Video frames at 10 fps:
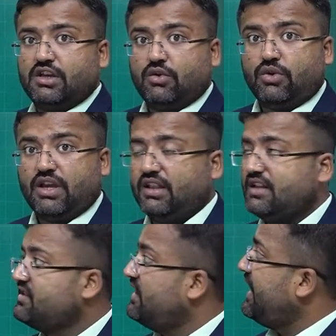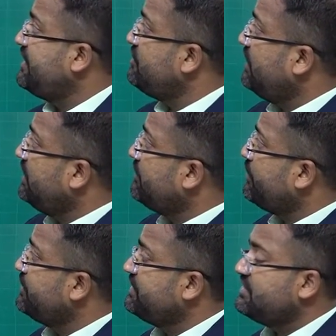Okay, there's a line joining the
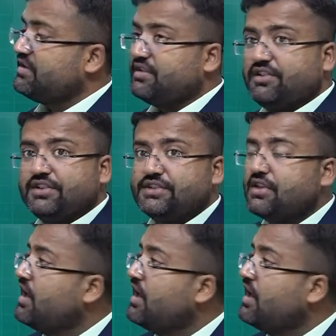points this and this,